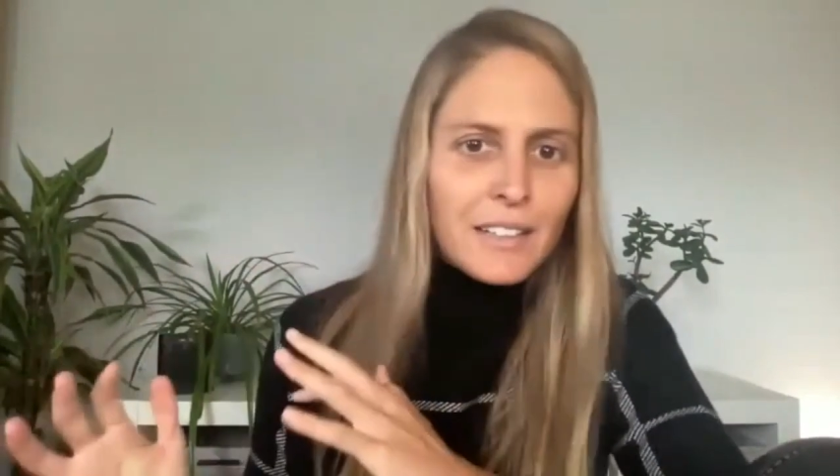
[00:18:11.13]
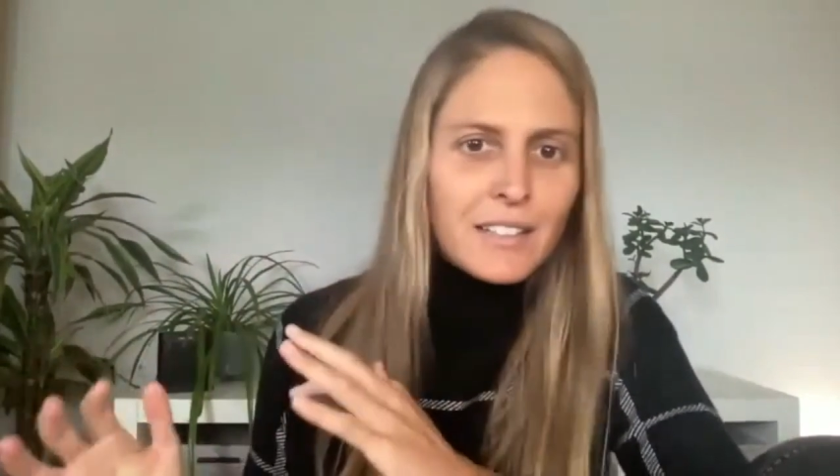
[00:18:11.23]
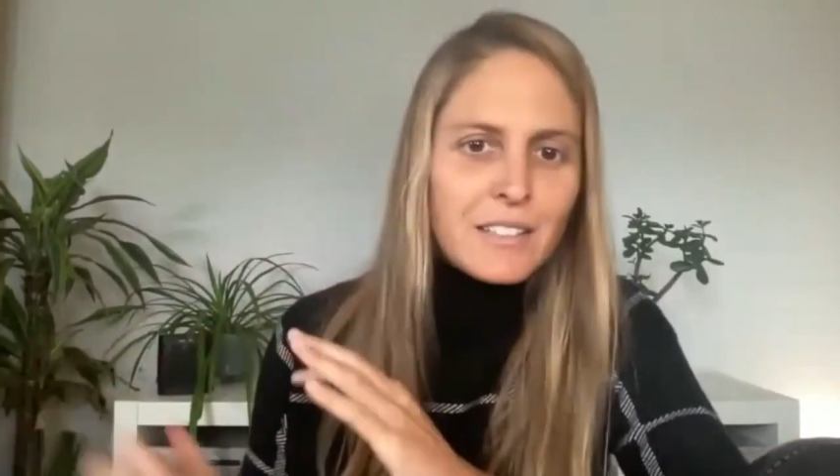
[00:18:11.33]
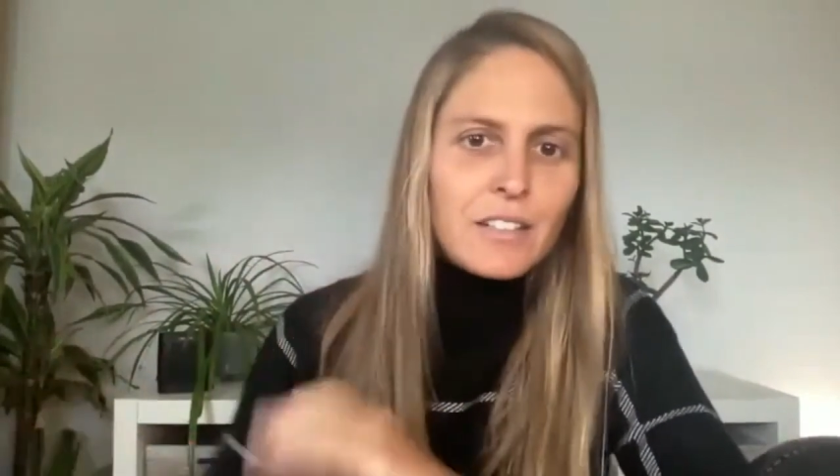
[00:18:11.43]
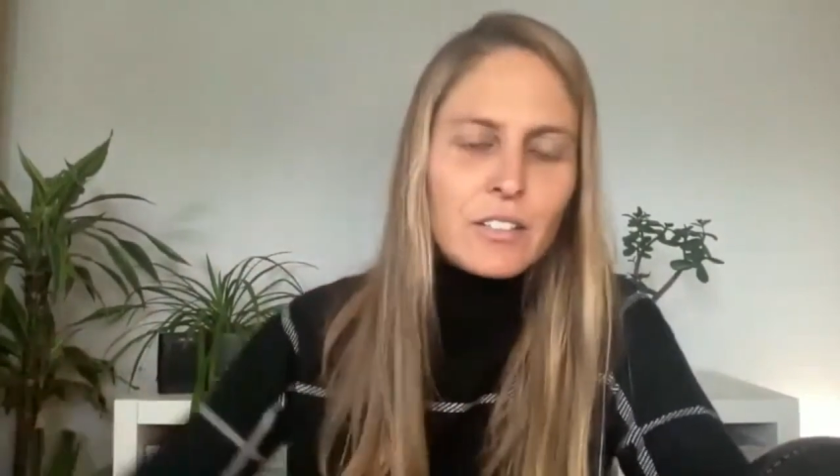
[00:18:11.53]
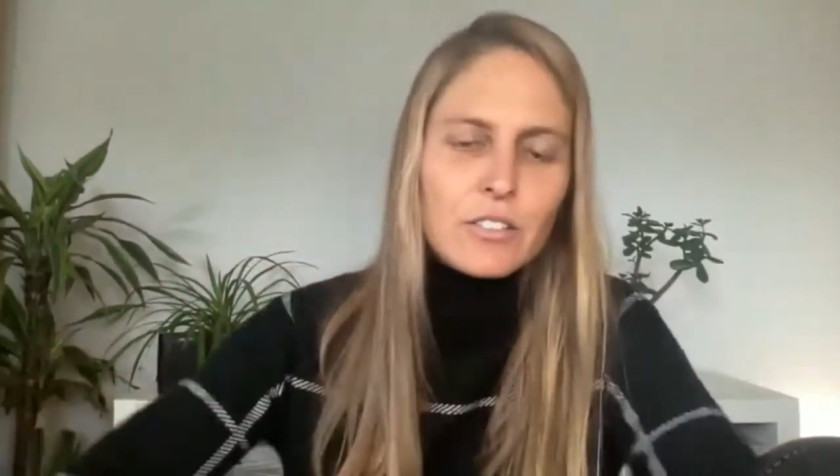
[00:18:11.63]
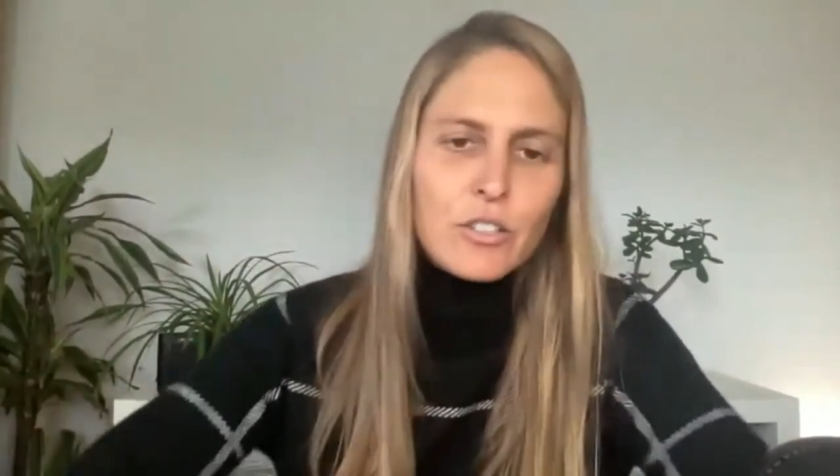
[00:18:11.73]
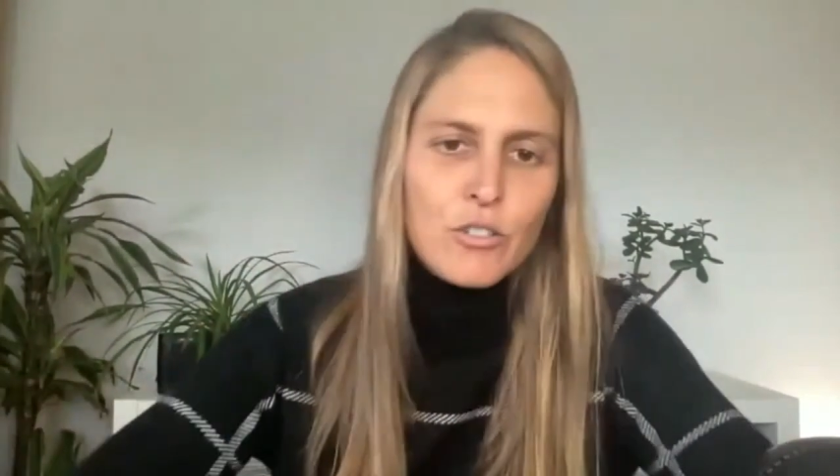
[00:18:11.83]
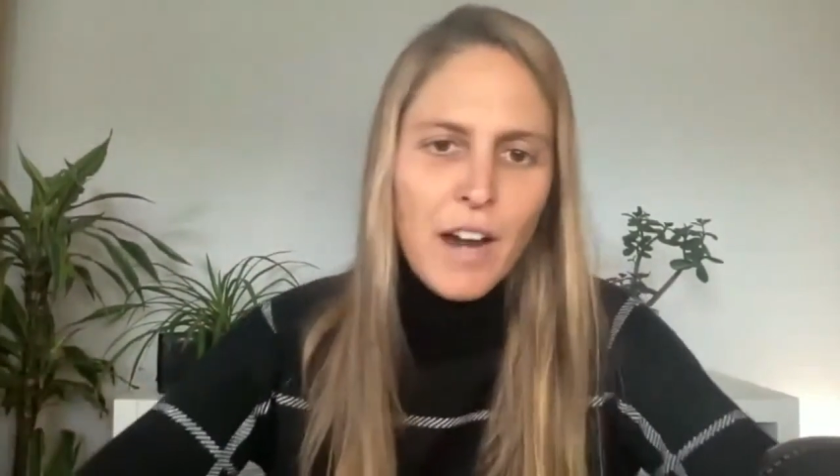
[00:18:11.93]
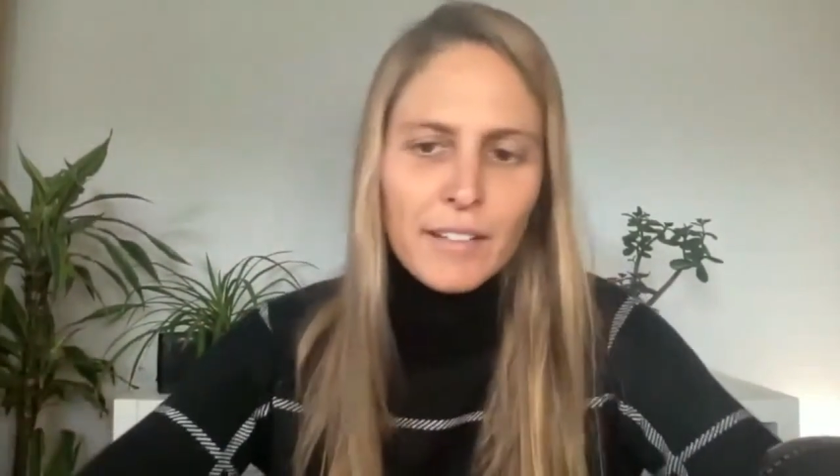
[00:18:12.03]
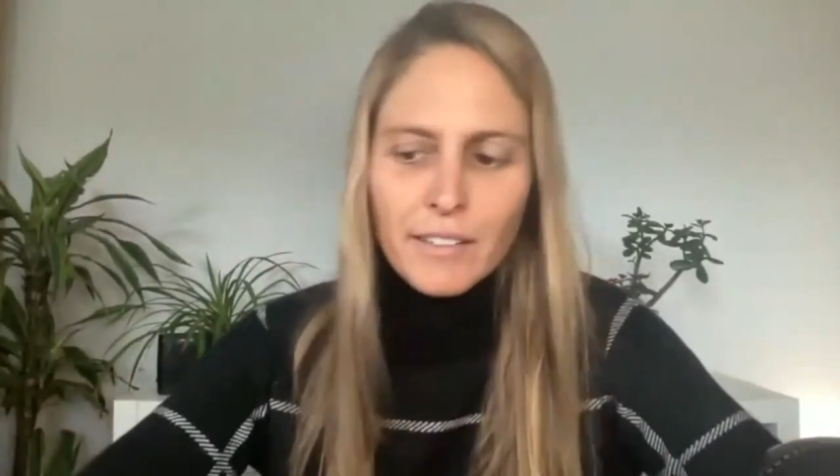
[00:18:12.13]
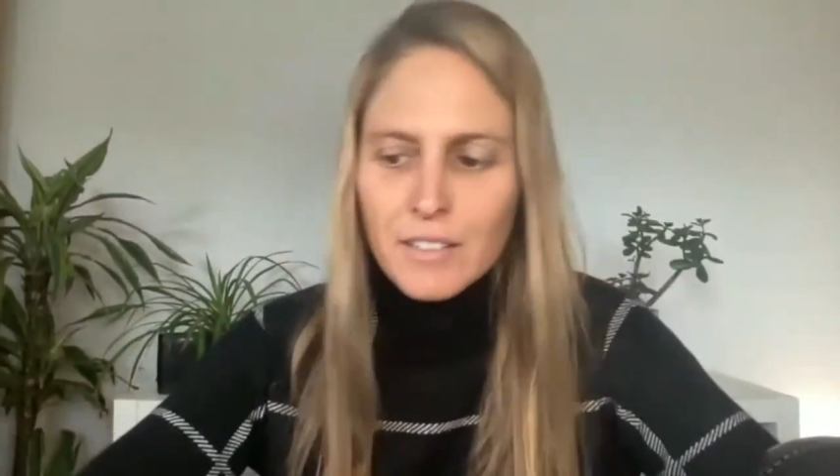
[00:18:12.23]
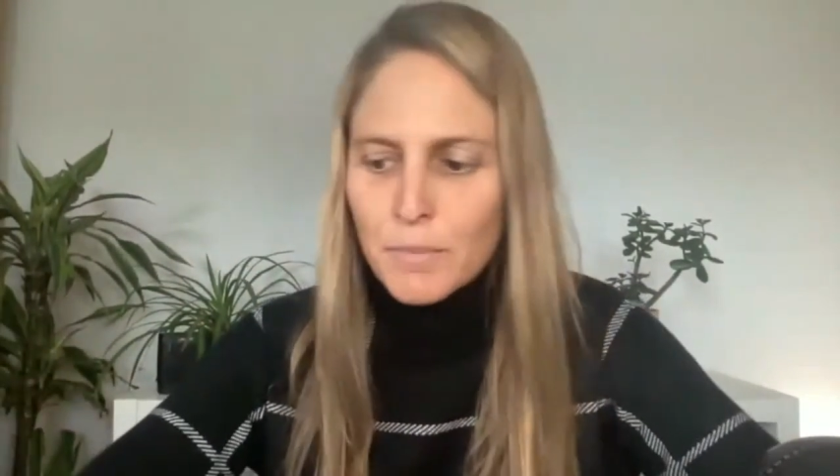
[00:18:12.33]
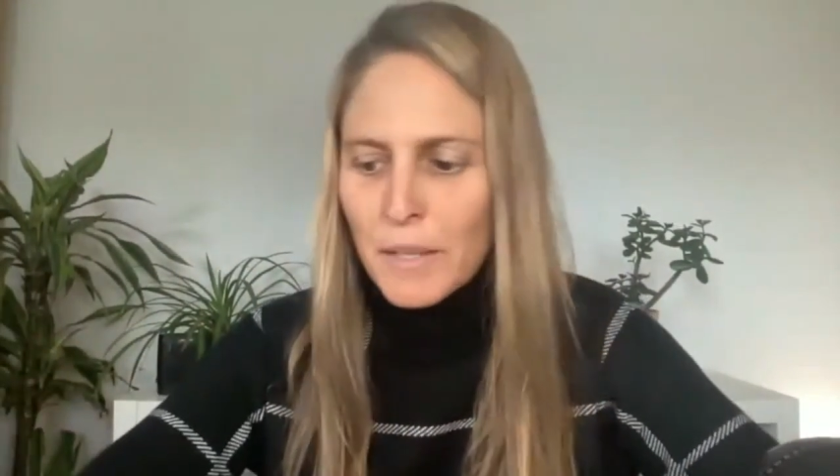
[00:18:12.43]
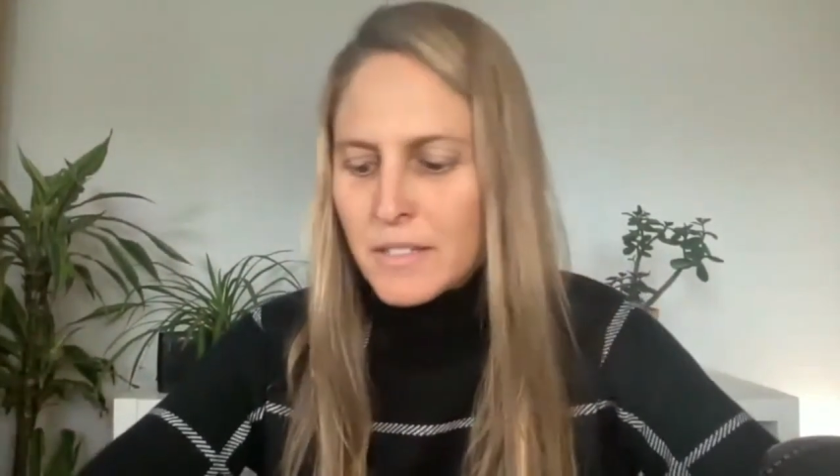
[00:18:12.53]
easier to track
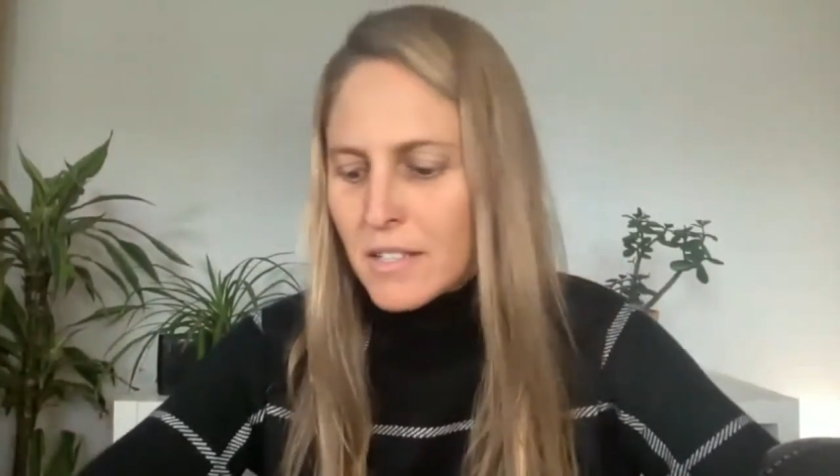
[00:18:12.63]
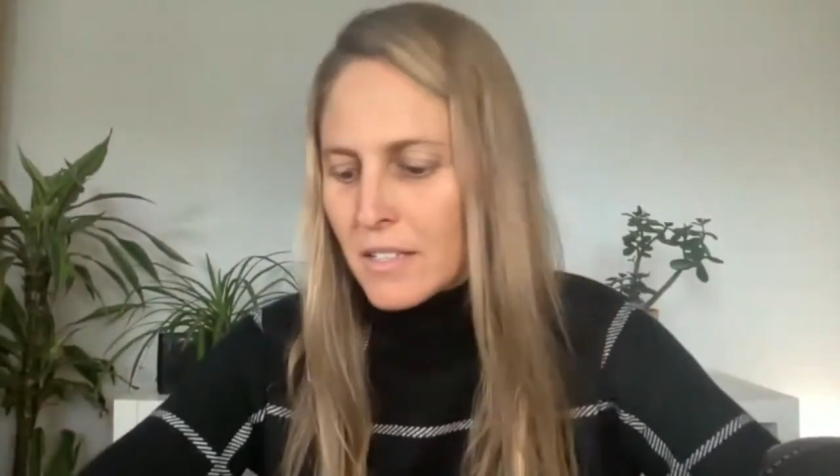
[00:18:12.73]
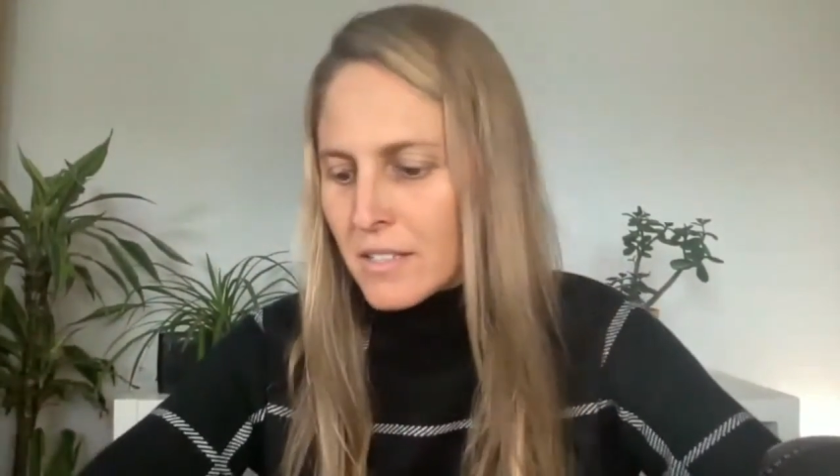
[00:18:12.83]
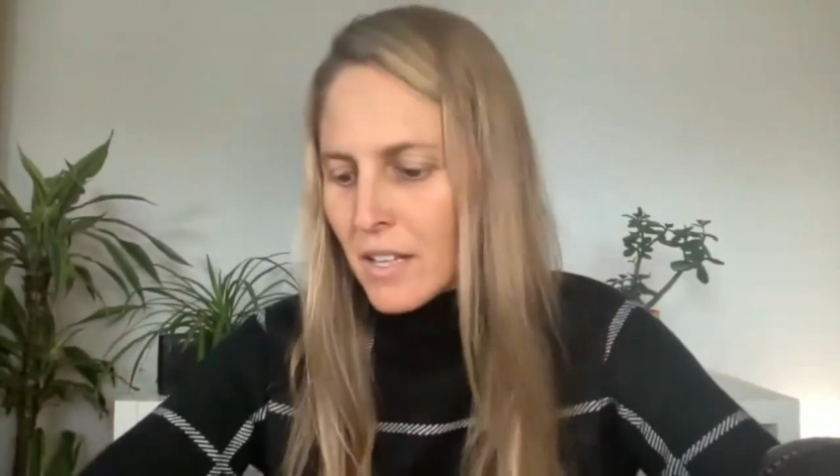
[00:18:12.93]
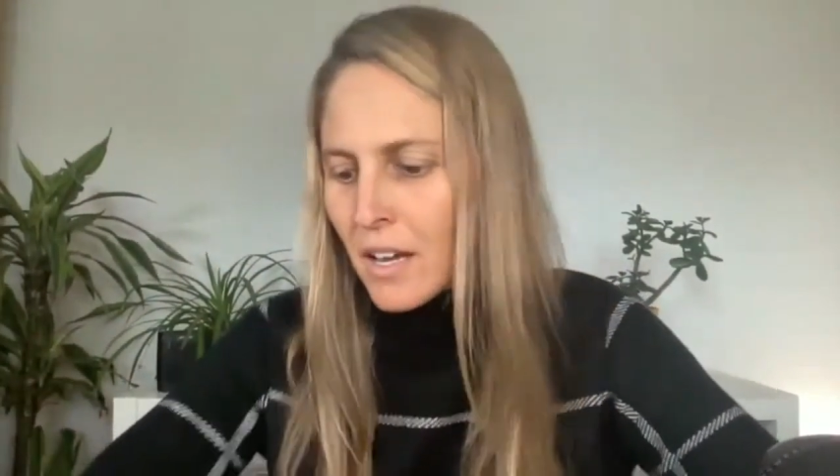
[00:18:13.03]
expenses.